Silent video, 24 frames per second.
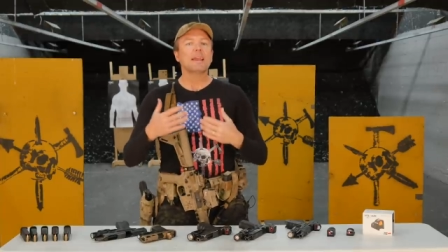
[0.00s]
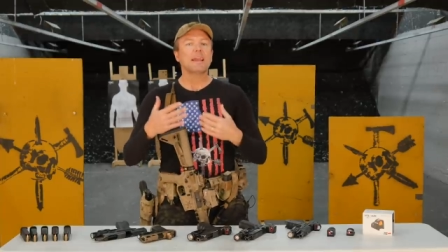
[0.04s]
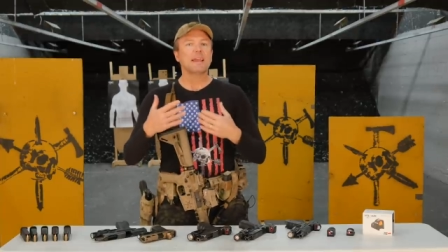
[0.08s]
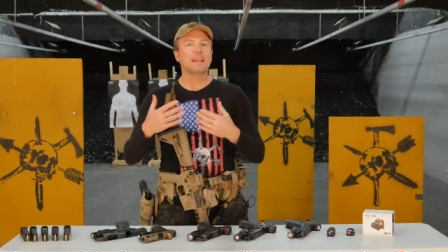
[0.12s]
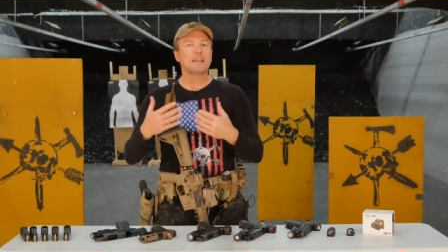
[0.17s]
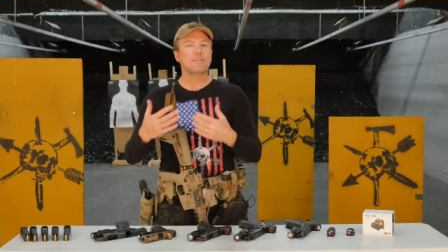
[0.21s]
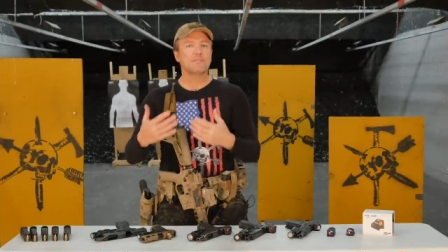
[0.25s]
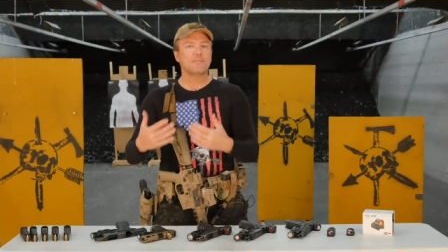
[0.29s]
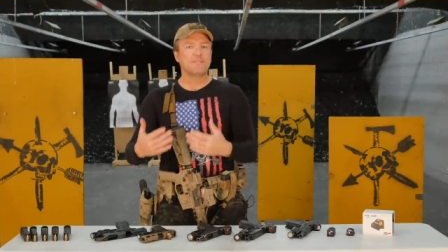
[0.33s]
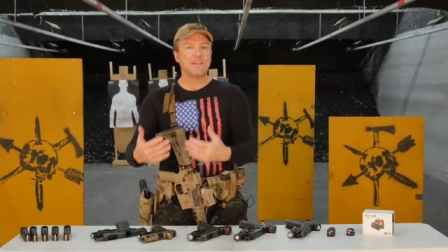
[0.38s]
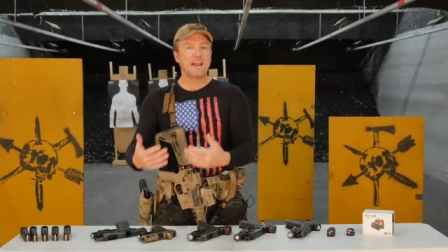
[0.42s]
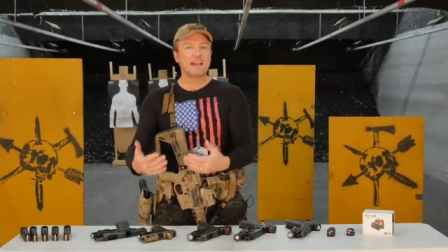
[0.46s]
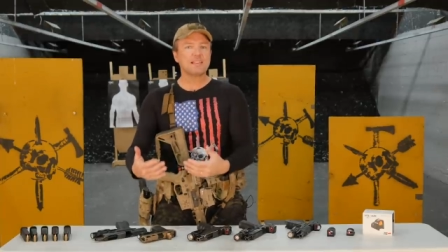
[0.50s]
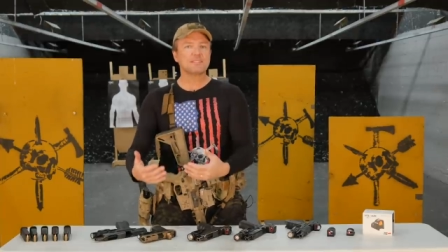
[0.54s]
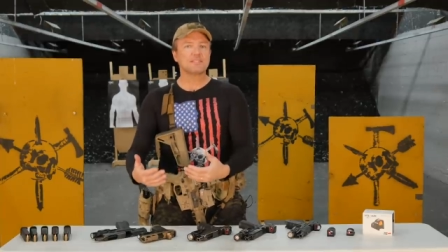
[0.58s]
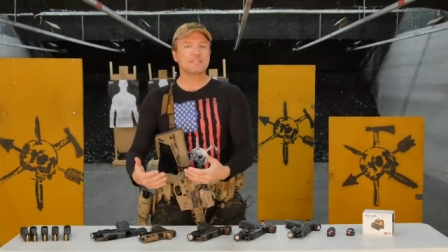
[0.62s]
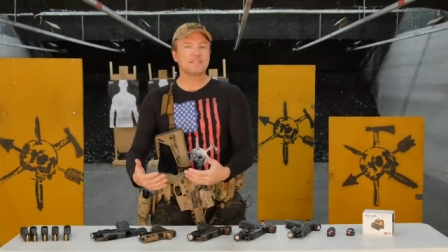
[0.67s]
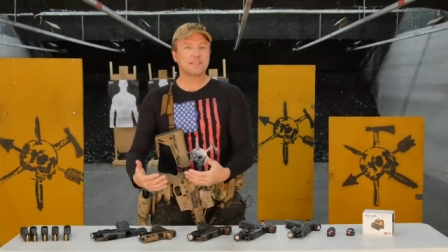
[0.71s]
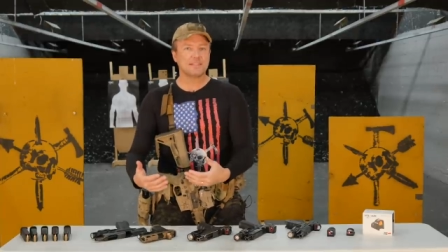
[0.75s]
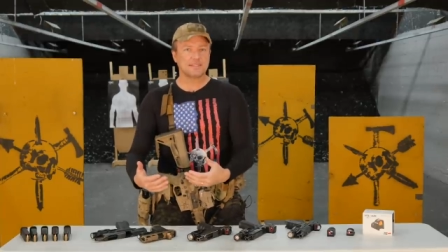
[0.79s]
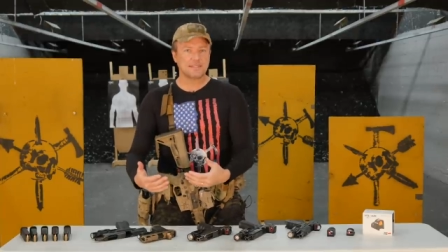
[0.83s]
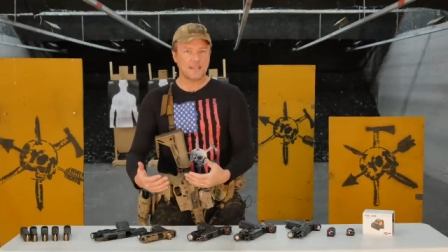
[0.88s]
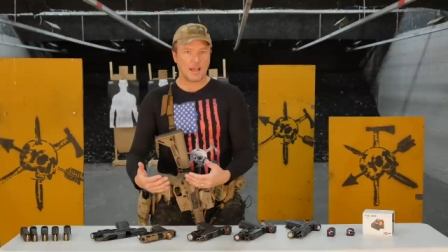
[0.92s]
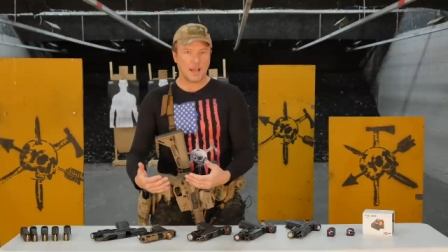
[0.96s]
Invest
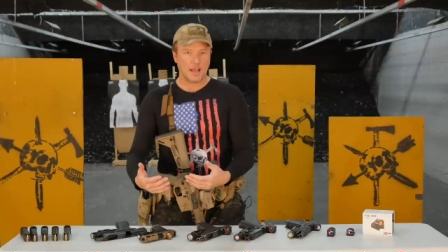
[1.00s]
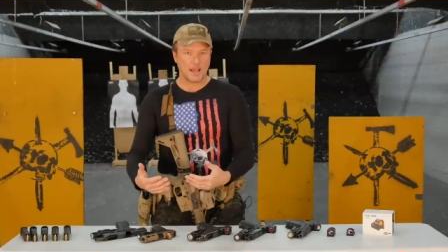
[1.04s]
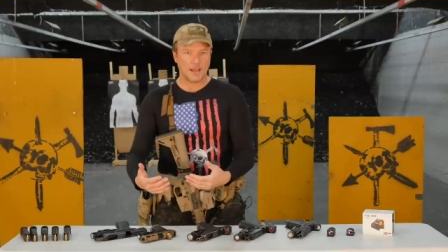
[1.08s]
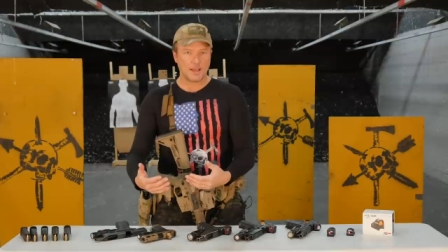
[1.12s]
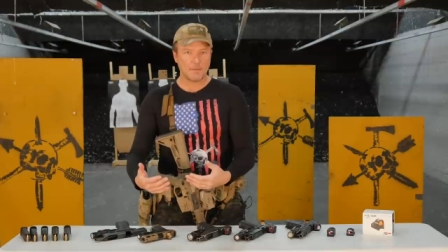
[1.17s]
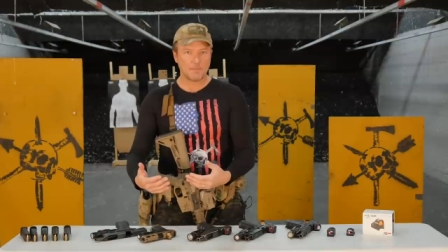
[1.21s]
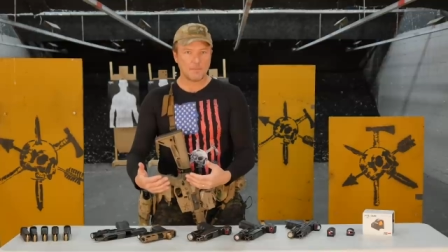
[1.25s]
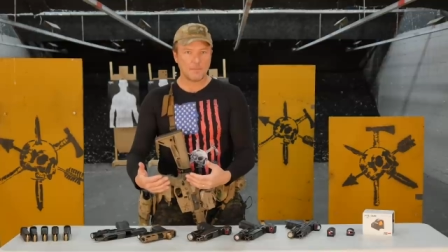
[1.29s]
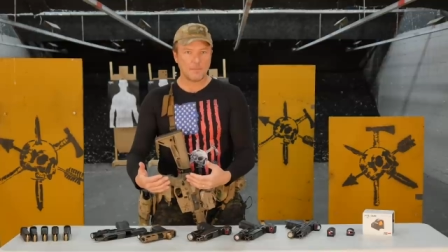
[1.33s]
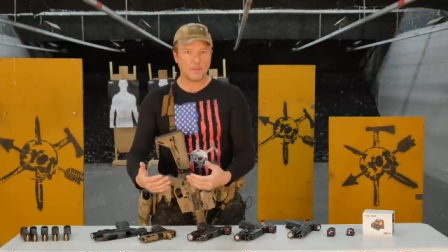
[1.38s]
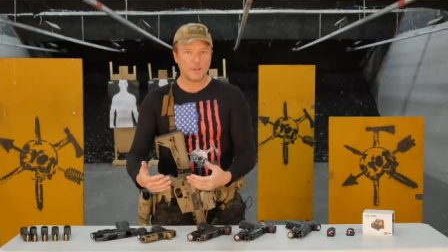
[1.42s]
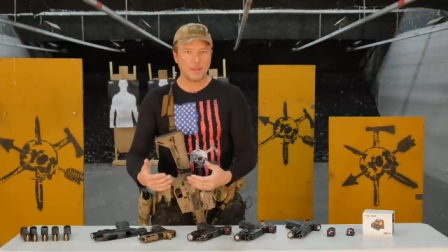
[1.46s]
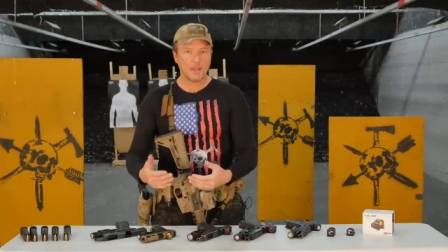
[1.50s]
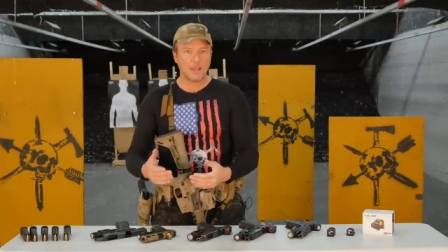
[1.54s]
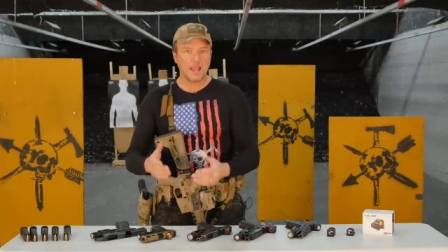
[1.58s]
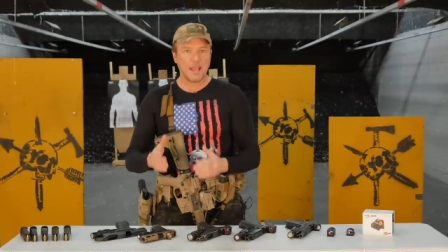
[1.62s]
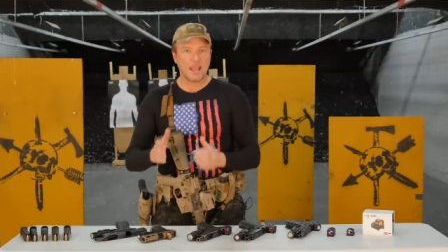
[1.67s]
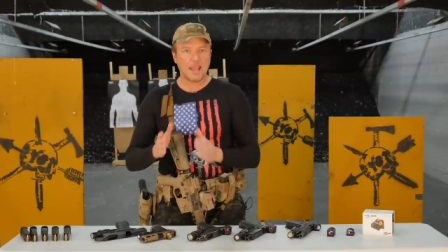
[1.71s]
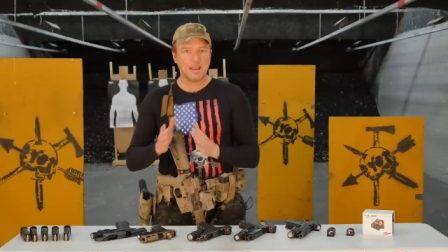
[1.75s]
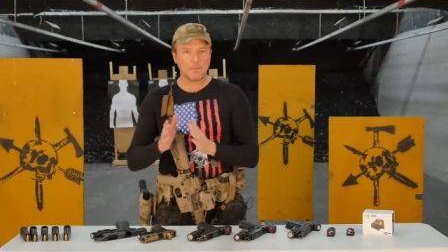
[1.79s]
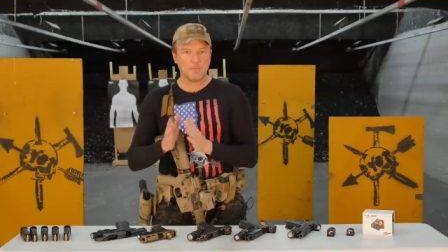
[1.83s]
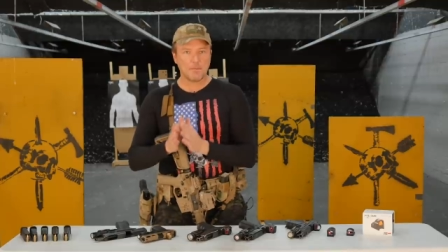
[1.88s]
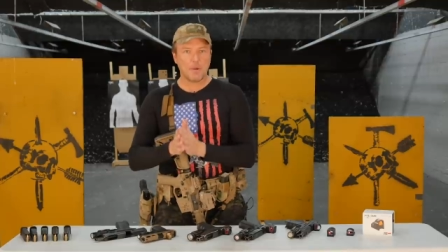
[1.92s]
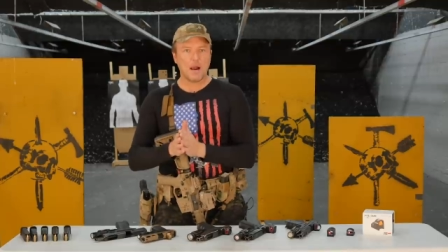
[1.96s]
the time
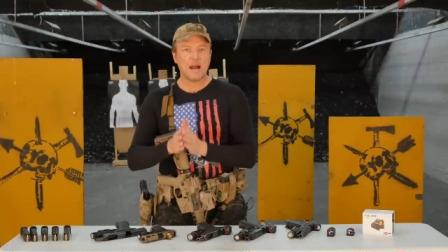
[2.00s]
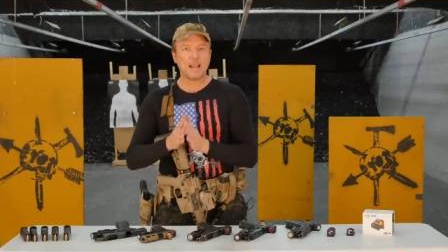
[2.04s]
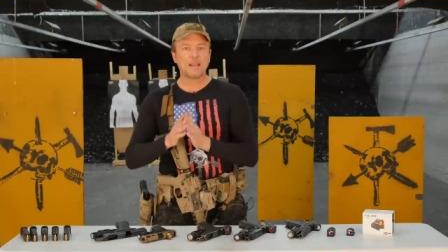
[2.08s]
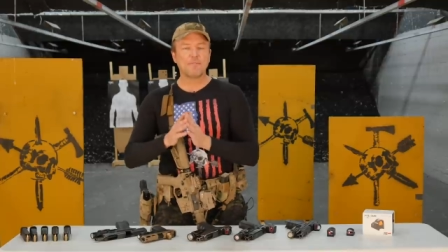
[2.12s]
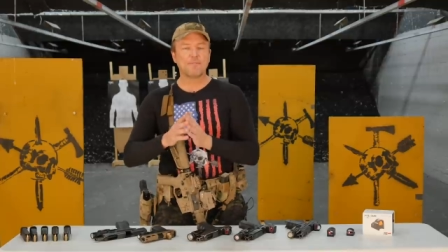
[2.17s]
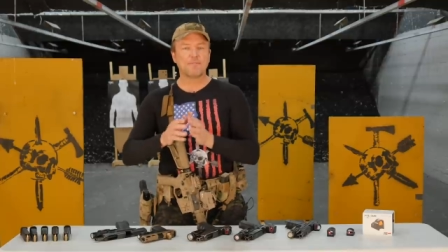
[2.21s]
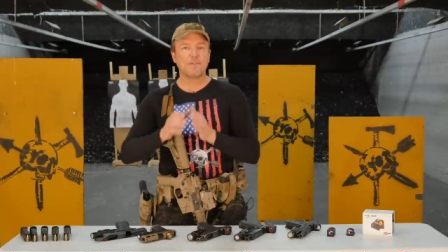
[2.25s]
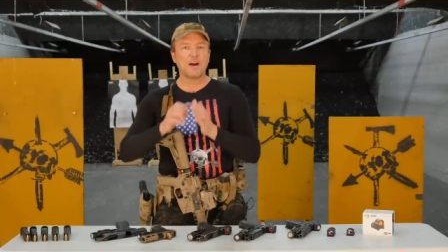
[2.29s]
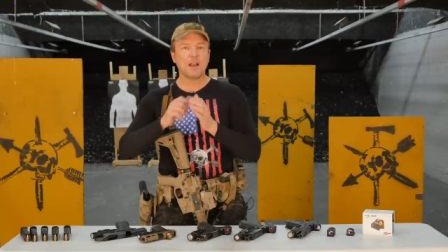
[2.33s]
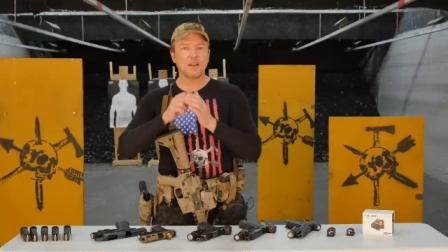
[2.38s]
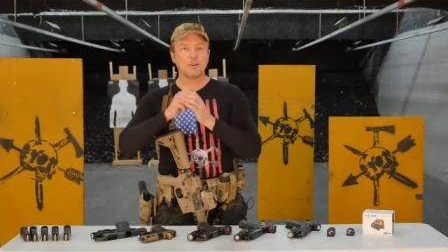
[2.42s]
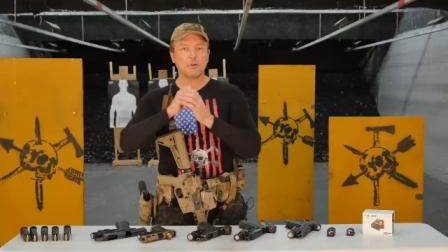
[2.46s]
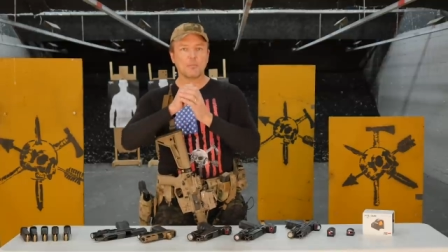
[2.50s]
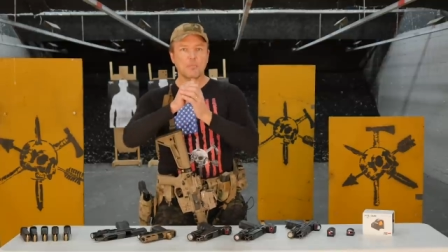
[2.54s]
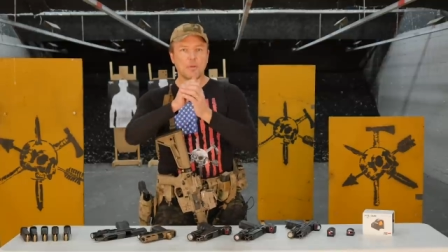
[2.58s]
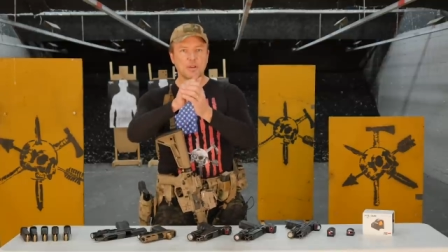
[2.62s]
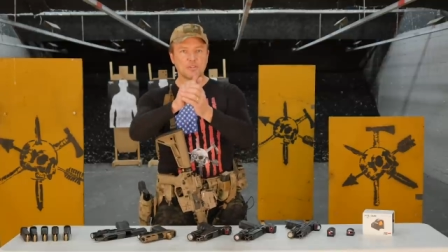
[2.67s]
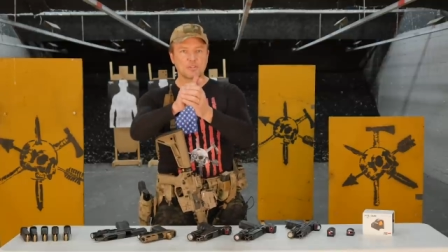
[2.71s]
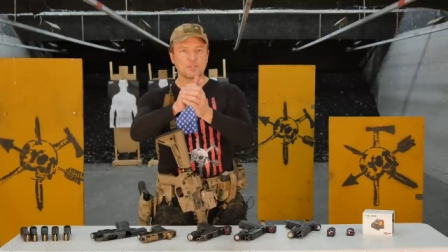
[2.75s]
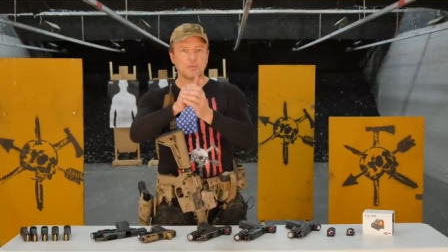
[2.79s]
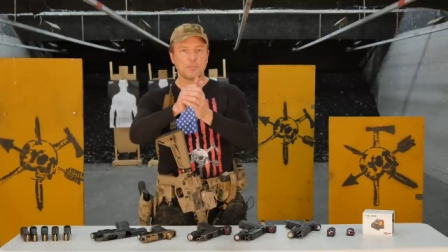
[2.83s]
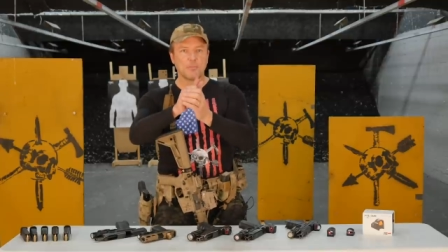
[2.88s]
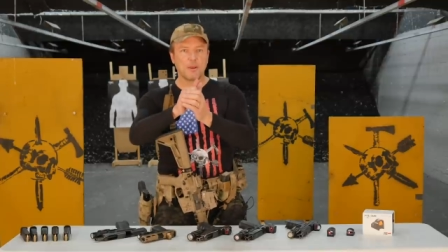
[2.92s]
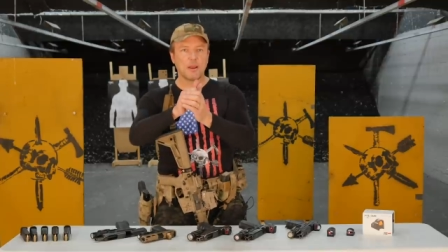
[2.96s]
and modify your
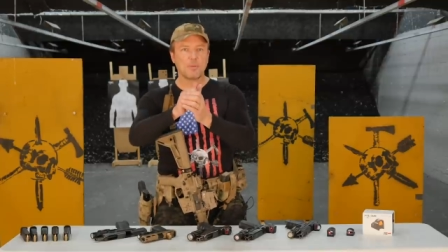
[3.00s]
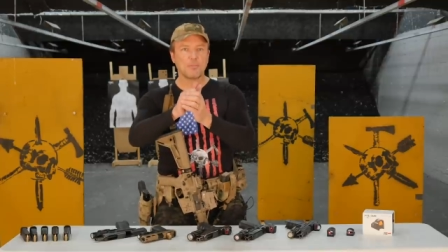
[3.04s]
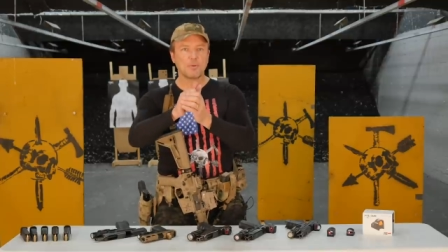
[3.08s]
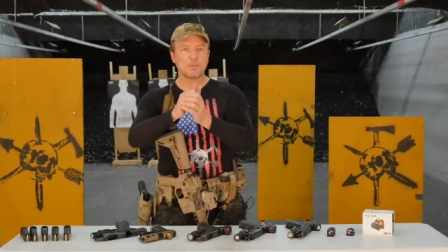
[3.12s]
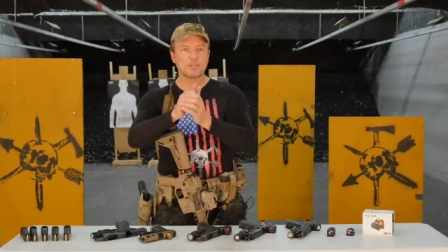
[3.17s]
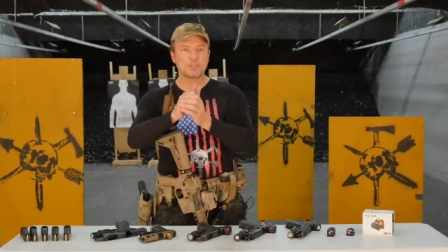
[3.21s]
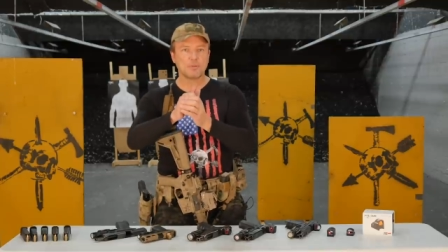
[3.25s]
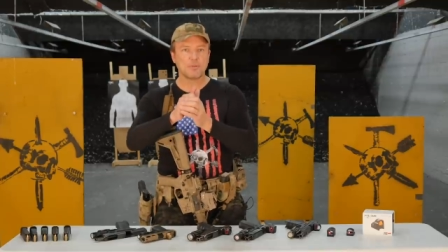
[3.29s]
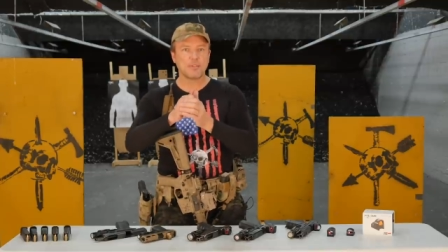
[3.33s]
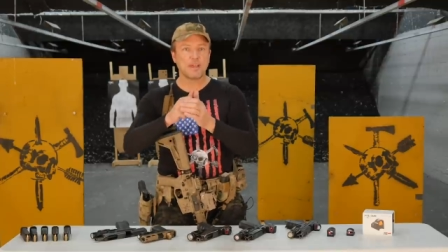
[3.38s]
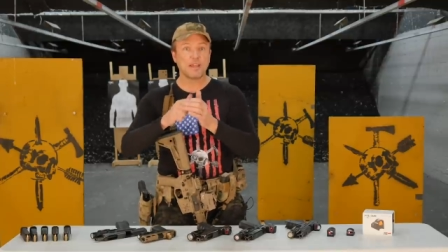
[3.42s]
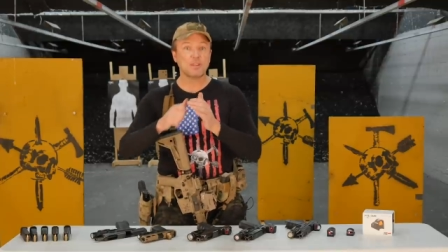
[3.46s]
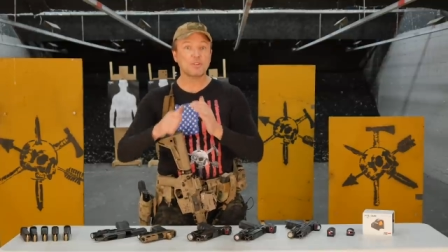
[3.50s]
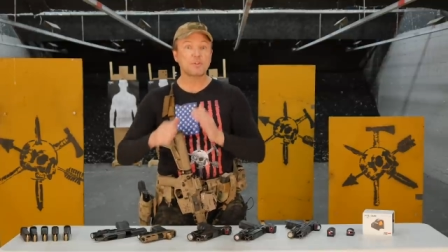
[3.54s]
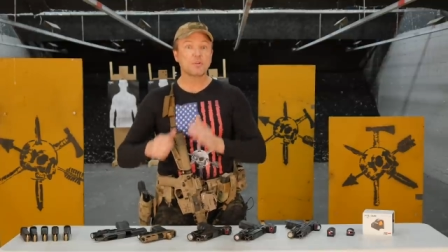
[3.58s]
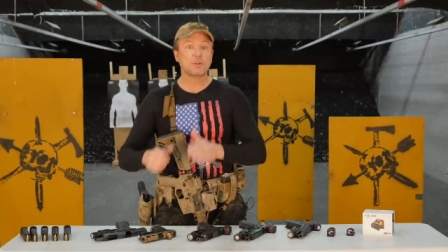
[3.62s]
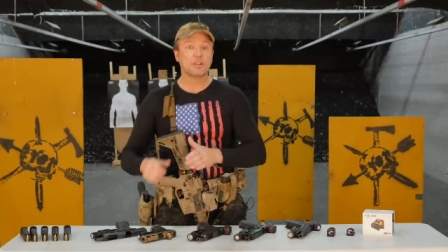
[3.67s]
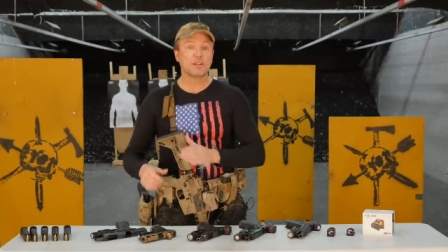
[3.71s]
muscle memory so that you